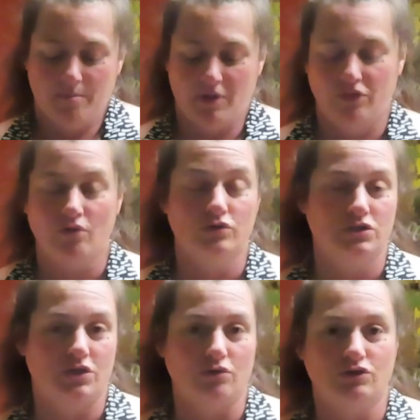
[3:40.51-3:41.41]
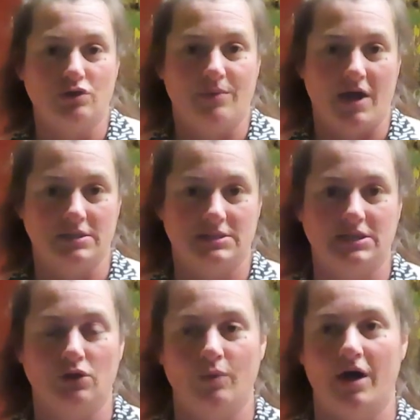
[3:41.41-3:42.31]
But those three brands
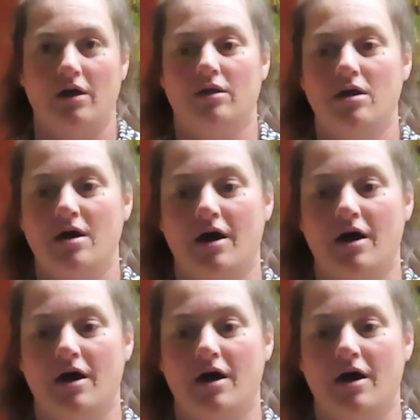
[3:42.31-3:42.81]
seal well.